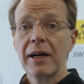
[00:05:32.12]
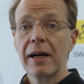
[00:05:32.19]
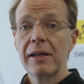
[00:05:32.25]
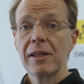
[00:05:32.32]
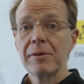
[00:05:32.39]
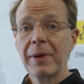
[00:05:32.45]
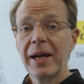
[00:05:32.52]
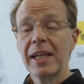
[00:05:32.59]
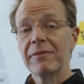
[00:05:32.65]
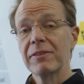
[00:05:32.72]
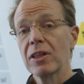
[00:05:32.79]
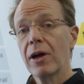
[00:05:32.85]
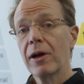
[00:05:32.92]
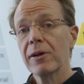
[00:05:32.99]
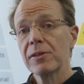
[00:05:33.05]
you might have a
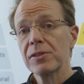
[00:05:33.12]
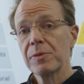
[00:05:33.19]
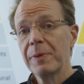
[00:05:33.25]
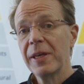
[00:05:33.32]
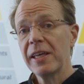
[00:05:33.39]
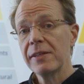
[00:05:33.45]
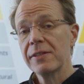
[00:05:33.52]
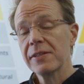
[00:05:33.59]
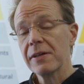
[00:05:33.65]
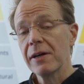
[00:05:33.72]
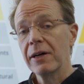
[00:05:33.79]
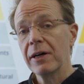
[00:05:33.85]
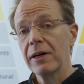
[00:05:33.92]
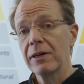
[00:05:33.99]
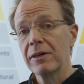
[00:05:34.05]
large piece
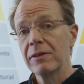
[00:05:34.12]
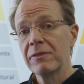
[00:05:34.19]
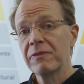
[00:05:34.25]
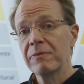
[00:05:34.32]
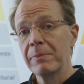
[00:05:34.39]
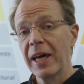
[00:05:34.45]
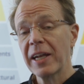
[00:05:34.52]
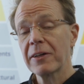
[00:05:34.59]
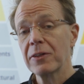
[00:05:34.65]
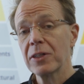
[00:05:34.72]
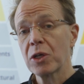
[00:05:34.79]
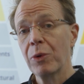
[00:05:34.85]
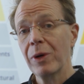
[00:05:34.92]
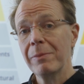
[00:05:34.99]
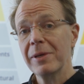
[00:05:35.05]
of medical
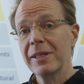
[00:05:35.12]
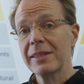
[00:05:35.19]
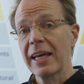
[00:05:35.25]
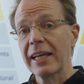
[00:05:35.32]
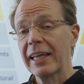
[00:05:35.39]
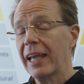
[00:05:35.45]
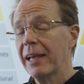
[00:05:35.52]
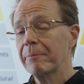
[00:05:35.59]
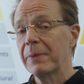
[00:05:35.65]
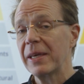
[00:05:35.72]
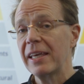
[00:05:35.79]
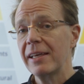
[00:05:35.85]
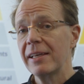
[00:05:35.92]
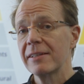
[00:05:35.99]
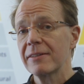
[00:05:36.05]
equipment that can't
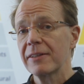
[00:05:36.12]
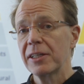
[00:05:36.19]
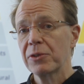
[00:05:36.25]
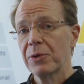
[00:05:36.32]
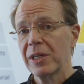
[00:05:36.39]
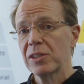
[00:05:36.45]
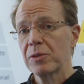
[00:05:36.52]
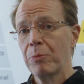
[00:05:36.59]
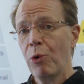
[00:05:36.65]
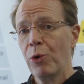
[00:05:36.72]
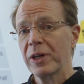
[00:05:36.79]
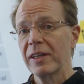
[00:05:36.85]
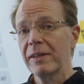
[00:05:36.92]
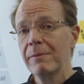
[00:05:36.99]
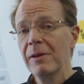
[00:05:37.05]
be easily
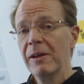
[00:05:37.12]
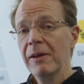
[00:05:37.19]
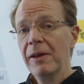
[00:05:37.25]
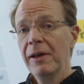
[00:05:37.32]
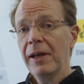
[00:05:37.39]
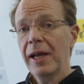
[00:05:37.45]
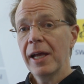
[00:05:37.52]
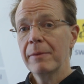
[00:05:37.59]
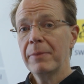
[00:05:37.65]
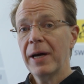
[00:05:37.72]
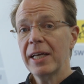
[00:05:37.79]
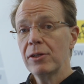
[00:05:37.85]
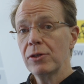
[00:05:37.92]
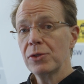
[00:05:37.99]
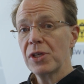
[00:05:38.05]
transported. And
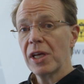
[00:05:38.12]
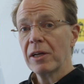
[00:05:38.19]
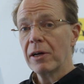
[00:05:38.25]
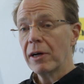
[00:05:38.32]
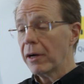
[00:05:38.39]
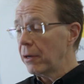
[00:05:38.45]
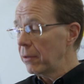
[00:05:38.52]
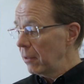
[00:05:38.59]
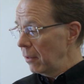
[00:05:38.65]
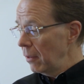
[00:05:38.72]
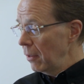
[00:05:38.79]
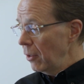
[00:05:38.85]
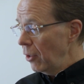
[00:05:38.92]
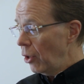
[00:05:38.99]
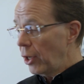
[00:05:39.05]
by using our
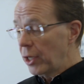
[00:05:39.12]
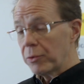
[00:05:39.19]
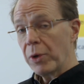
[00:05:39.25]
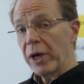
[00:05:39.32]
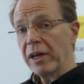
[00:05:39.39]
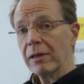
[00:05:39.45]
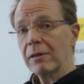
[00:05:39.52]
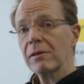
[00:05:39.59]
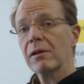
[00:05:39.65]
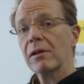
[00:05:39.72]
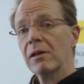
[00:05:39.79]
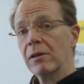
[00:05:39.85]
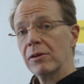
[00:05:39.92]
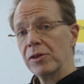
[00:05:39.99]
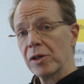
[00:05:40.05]
hardware,
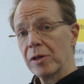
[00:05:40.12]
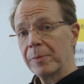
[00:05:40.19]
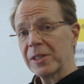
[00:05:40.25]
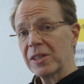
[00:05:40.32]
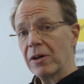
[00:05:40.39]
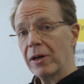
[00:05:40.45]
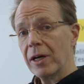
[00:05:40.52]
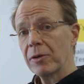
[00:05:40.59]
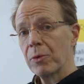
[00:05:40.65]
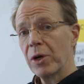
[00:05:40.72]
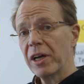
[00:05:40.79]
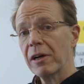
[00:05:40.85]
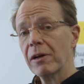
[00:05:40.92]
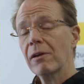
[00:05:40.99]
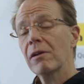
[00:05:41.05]
you can put the
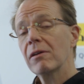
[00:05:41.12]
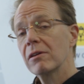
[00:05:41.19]
hardware